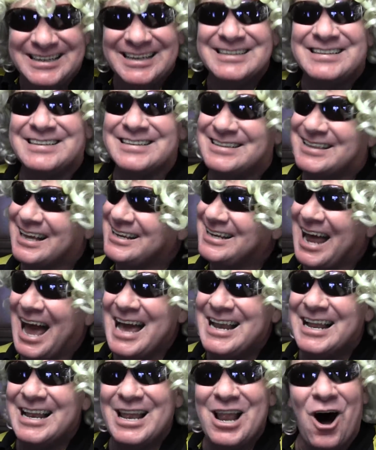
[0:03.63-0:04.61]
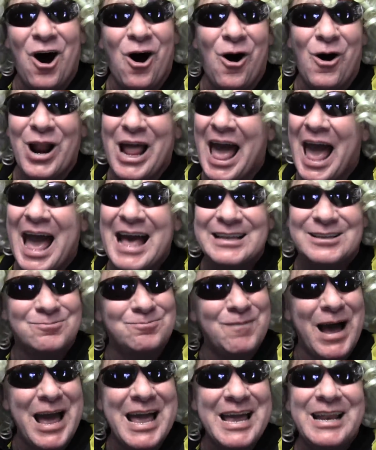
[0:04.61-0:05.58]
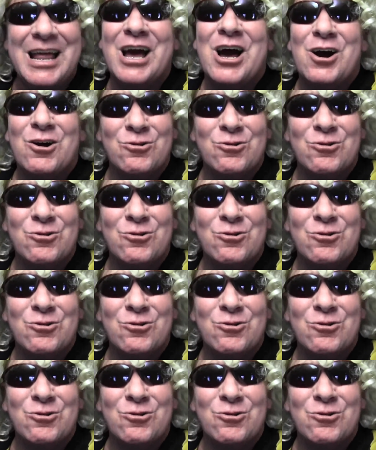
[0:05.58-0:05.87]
This is the day the Lord has made.